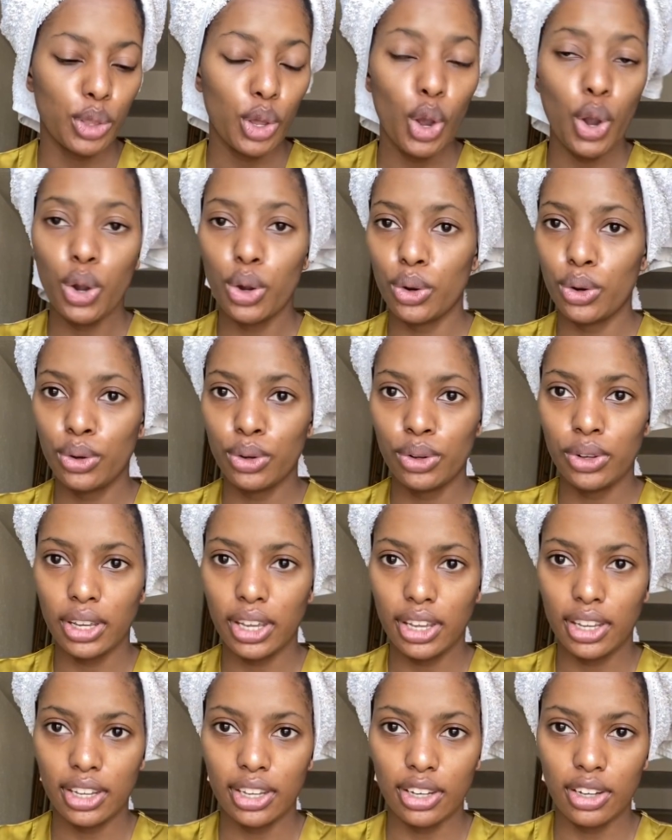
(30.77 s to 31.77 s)
O
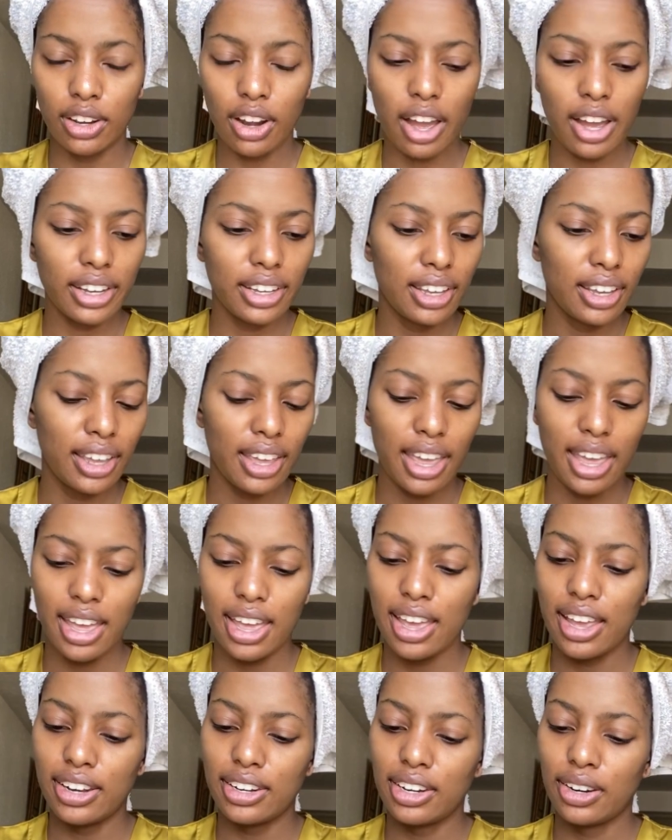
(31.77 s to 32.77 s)
and lock,
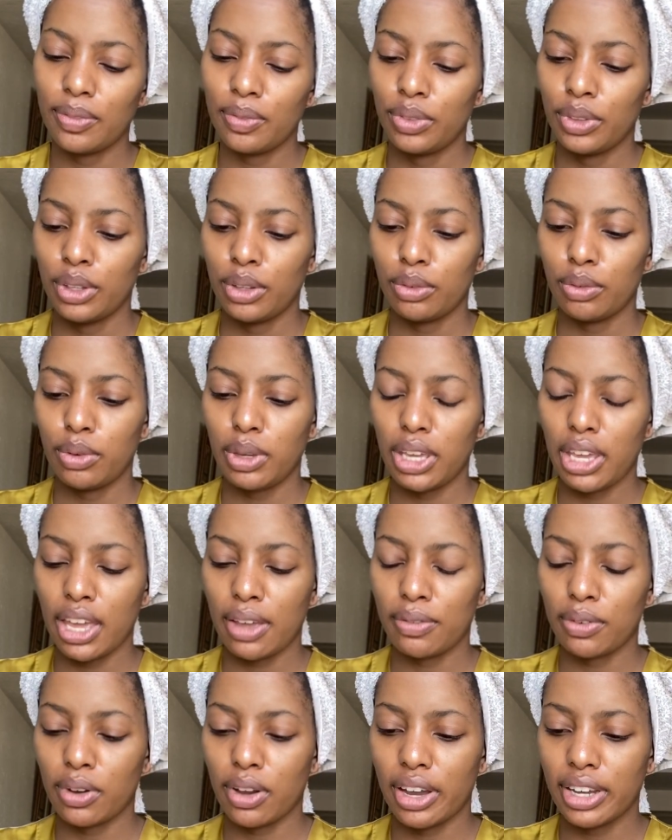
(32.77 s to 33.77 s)
and we
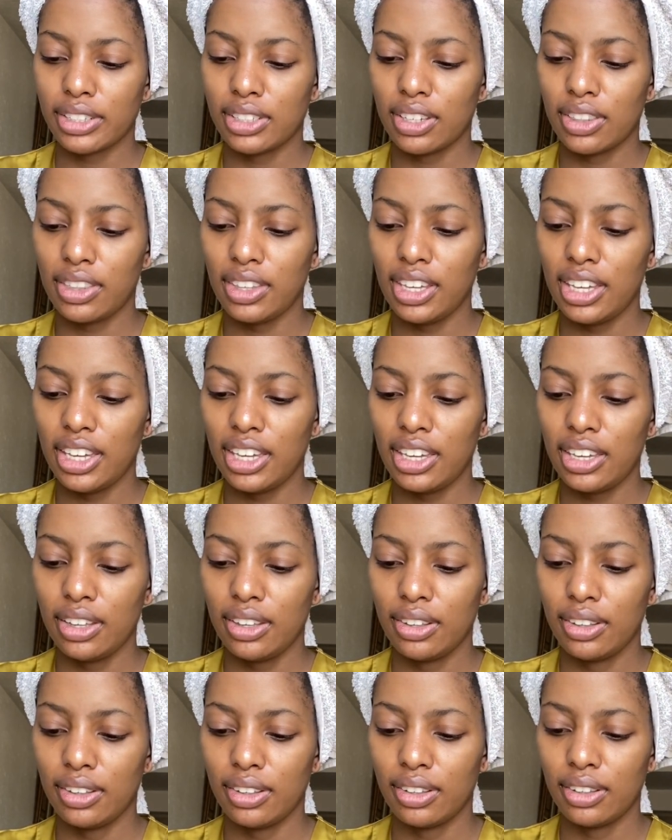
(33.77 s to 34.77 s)
have got the
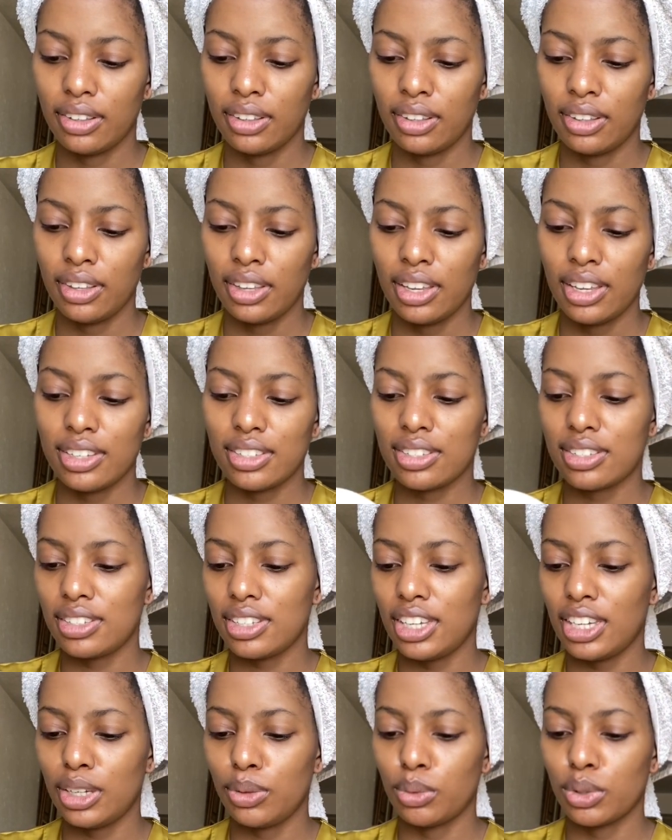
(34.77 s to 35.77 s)

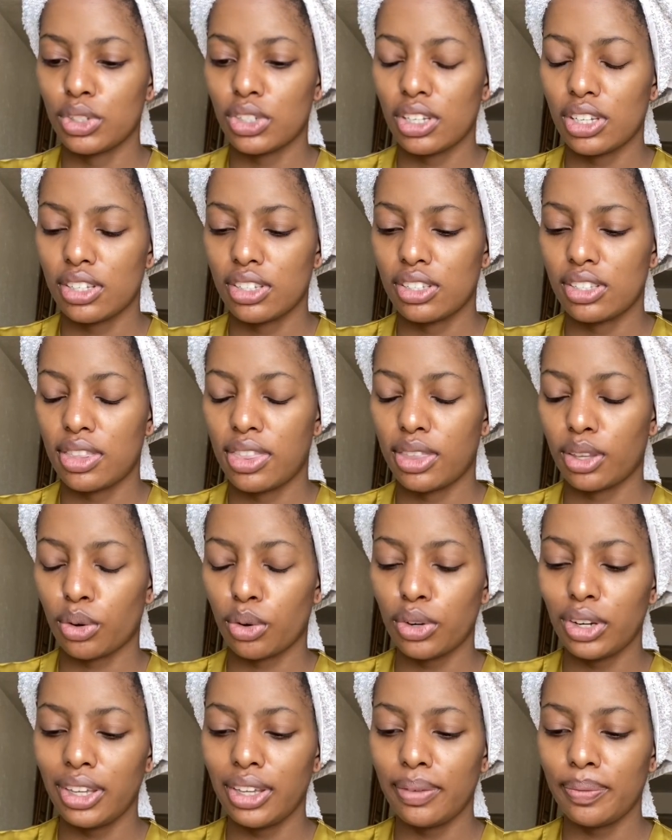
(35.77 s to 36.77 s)
C, which is the
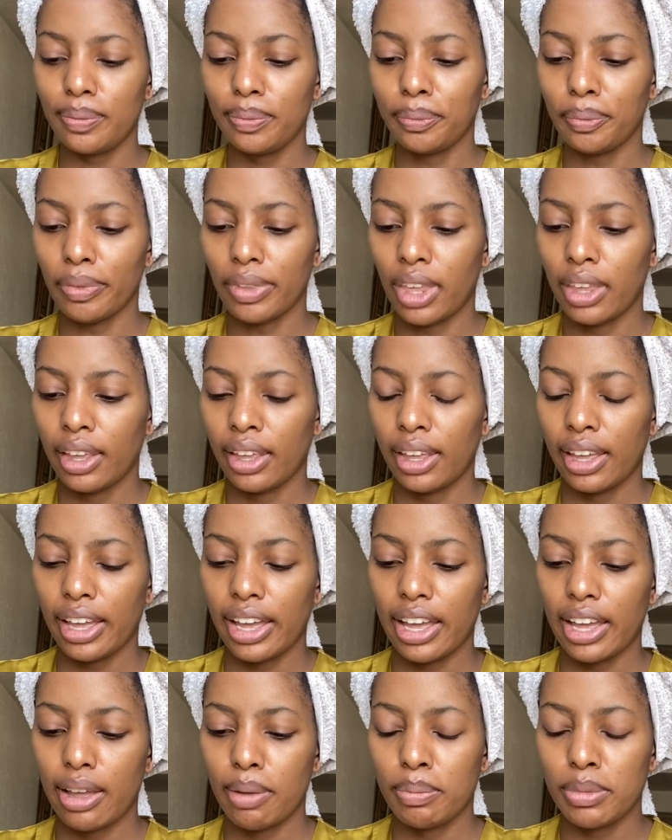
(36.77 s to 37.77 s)
cream.
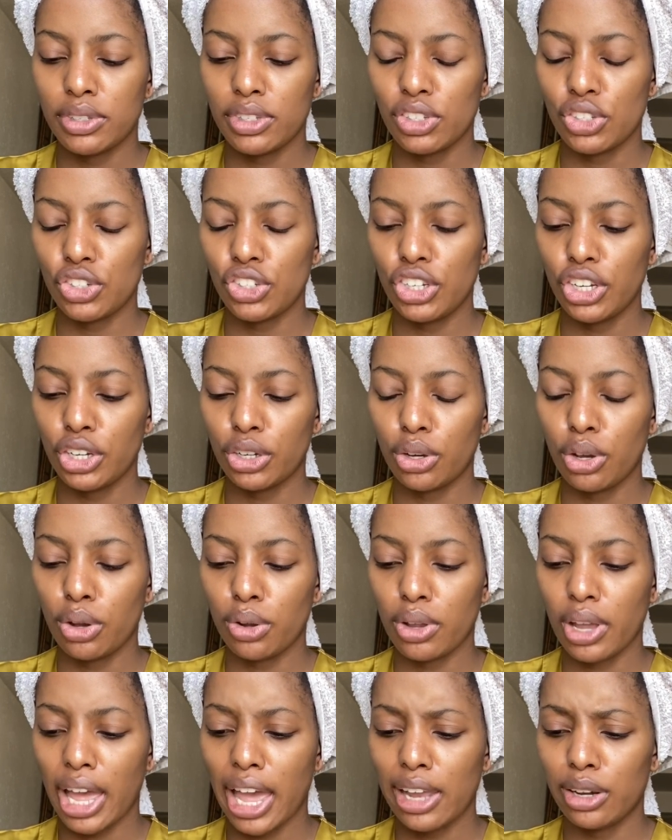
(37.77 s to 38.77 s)
This is sheer
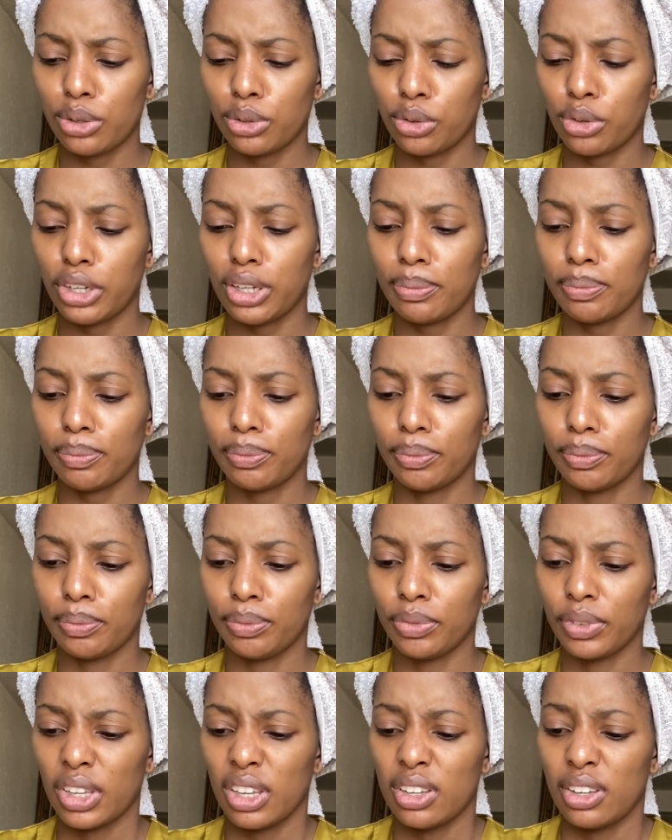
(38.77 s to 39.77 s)
cocoa aloe cream.
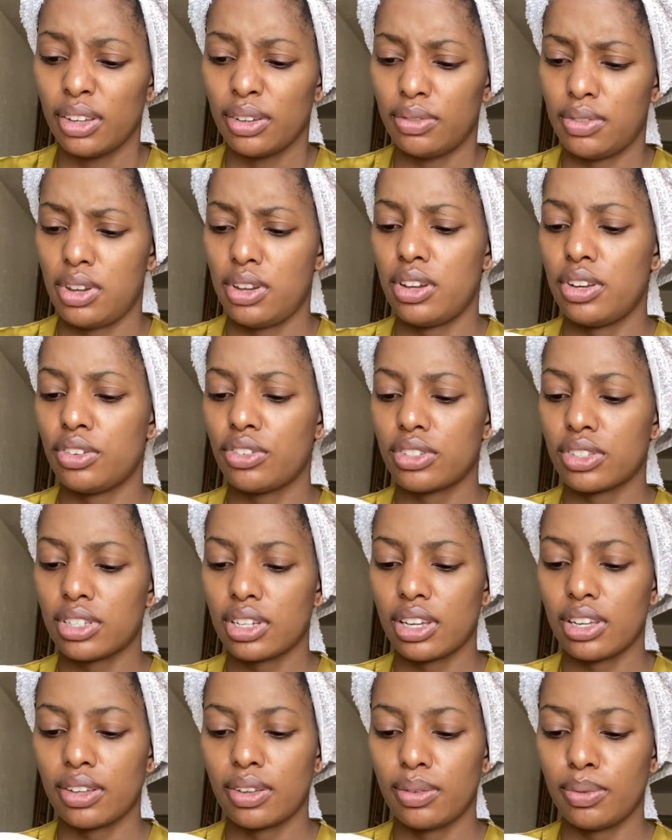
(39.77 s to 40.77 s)
Very interesting.
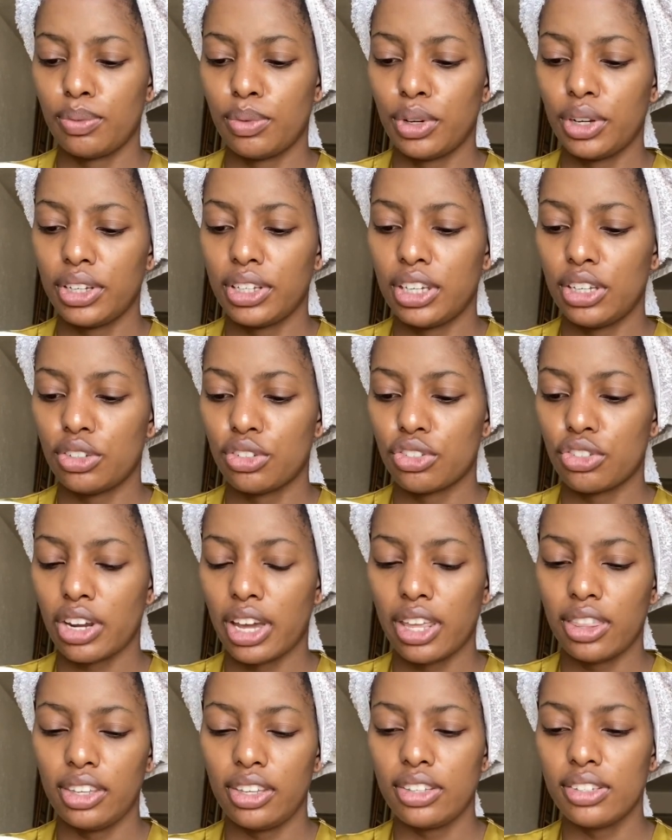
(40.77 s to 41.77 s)
I'm very keen to try
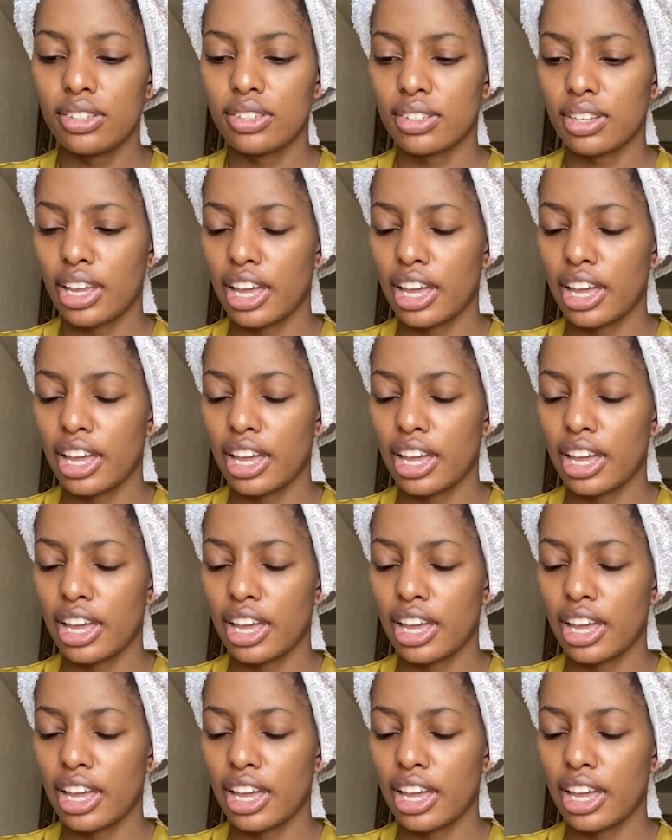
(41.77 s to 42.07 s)
these.